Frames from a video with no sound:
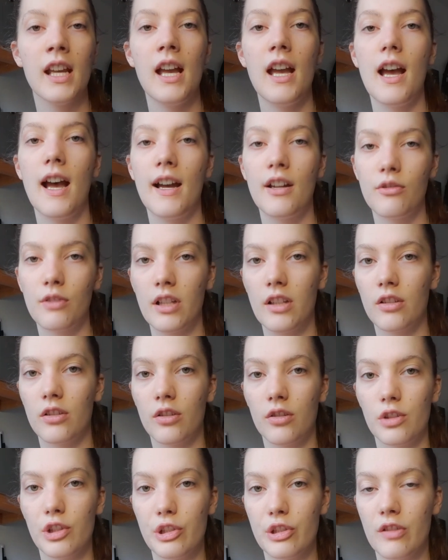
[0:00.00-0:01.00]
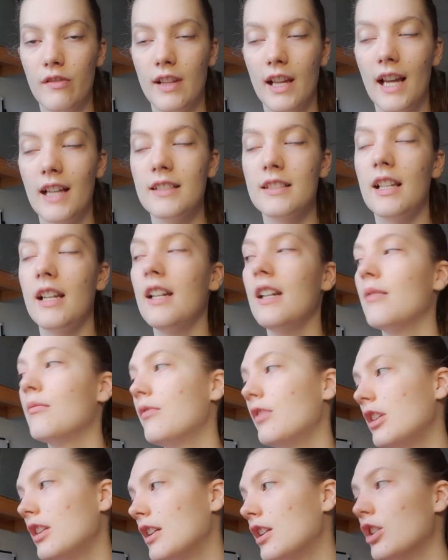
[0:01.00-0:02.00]
and write the conclusion of the essay. I'm
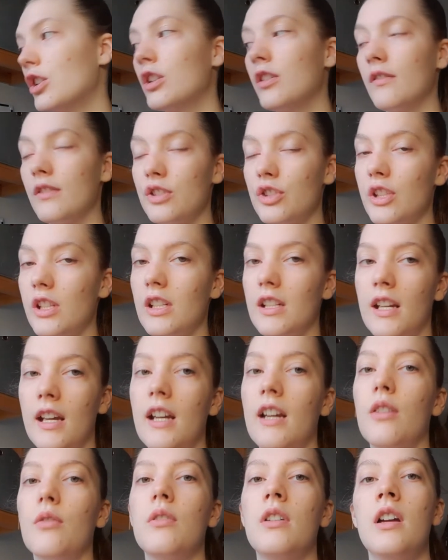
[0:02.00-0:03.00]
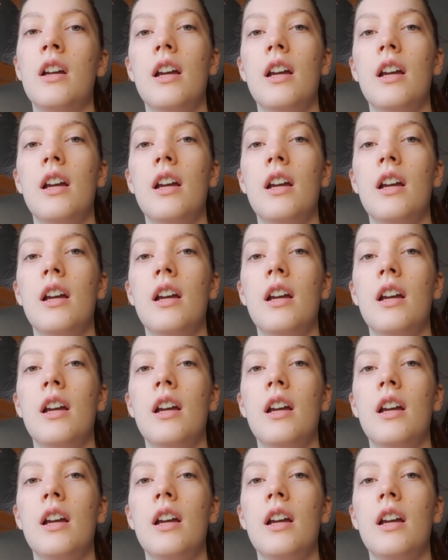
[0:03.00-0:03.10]
filling in the cover sheet now